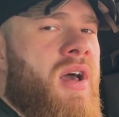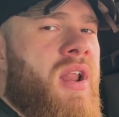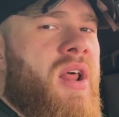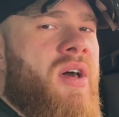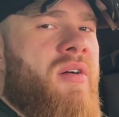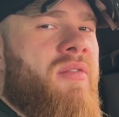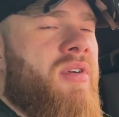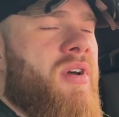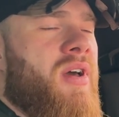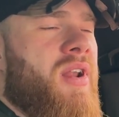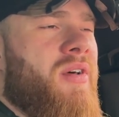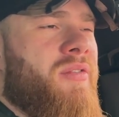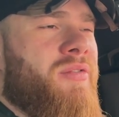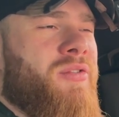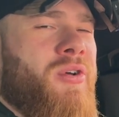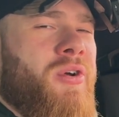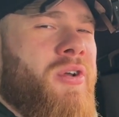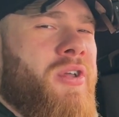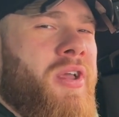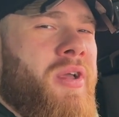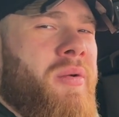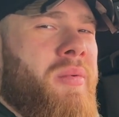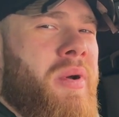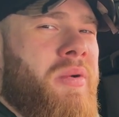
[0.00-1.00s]
love
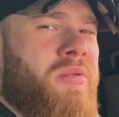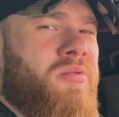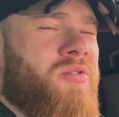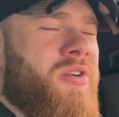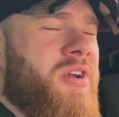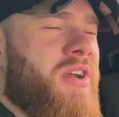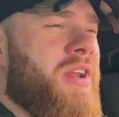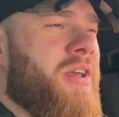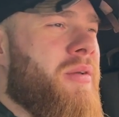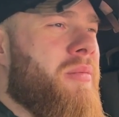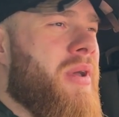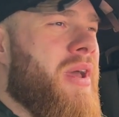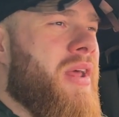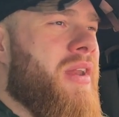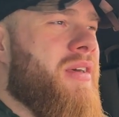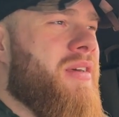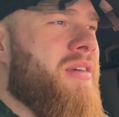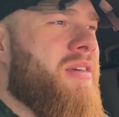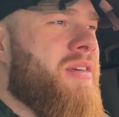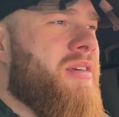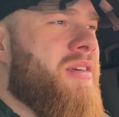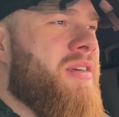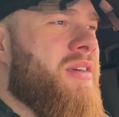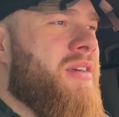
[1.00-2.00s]
talking about training, man.
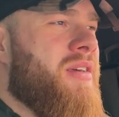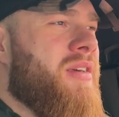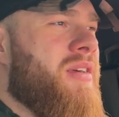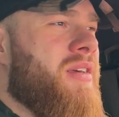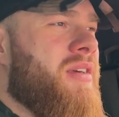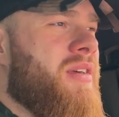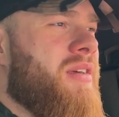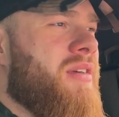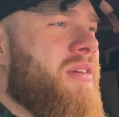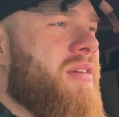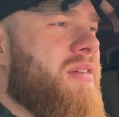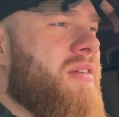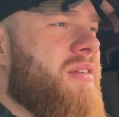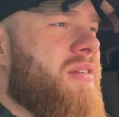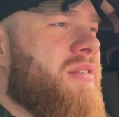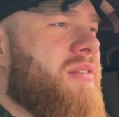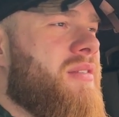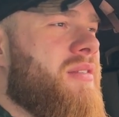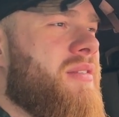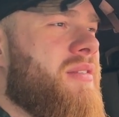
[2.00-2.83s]
I